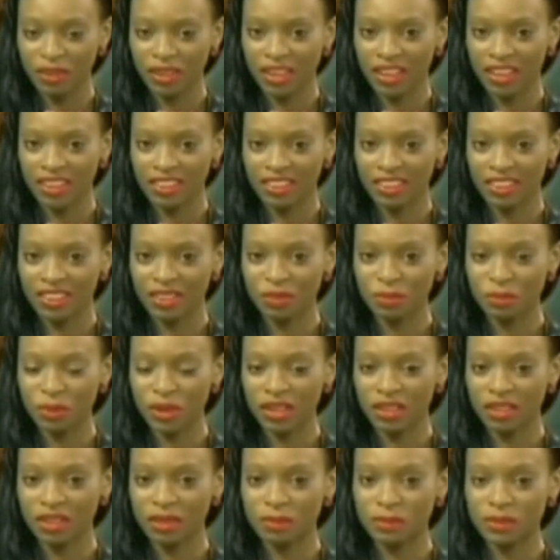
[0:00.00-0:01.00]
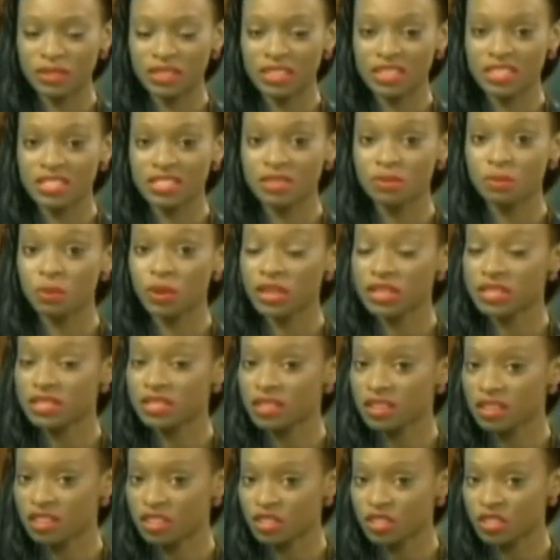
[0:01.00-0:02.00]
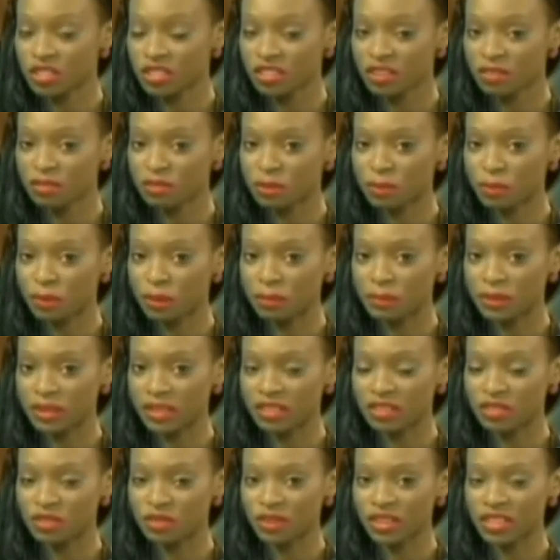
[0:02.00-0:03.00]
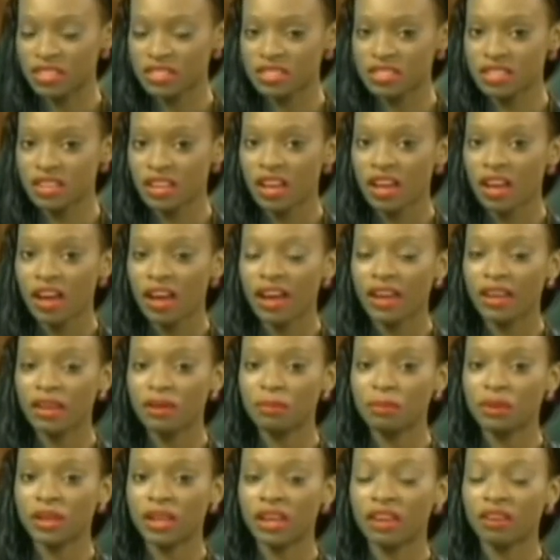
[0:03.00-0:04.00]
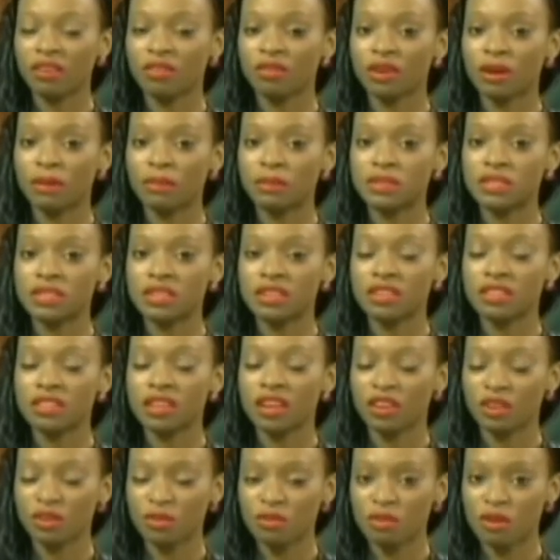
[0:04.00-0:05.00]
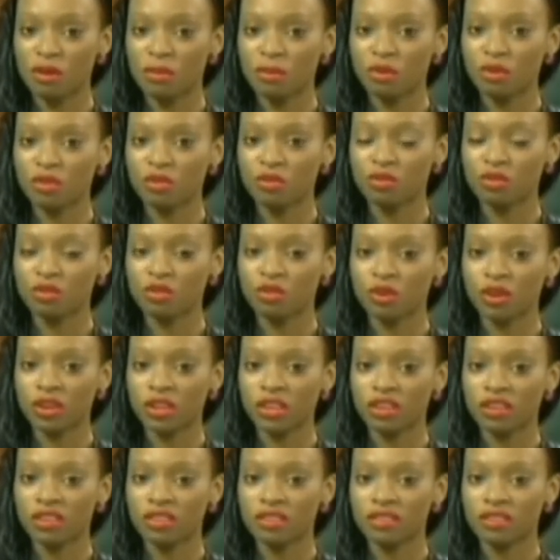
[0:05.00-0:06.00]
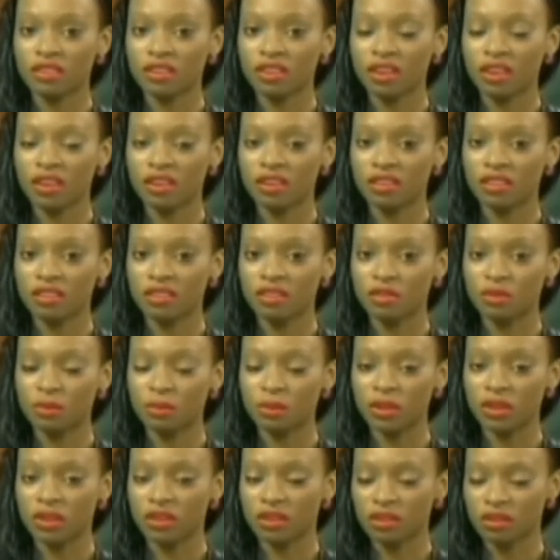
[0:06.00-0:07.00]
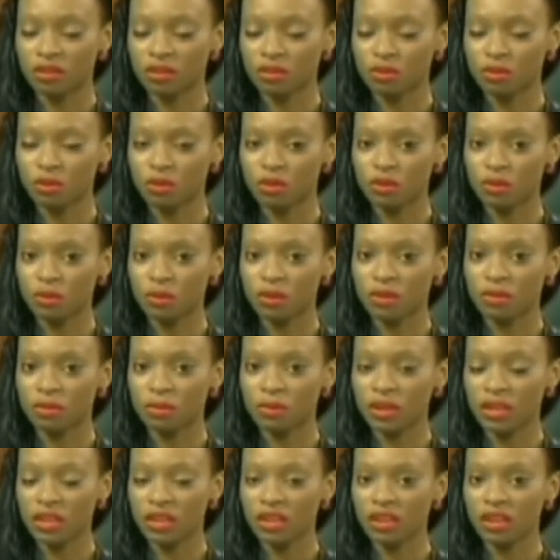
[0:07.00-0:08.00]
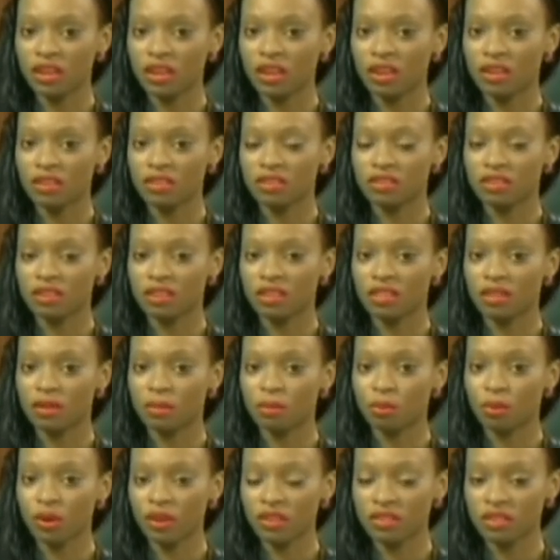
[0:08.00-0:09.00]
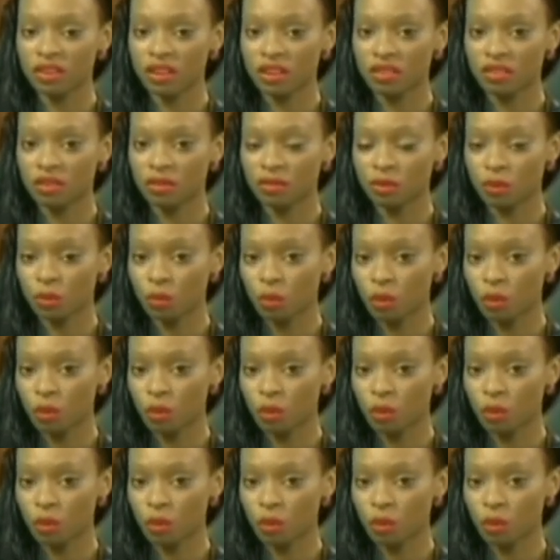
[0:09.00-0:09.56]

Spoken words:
Guyana, and welcome to this week's edition of The Public Interest. I am Malika Ramsey. Thank you very much for joining us again this week. Of course, with me is the President of the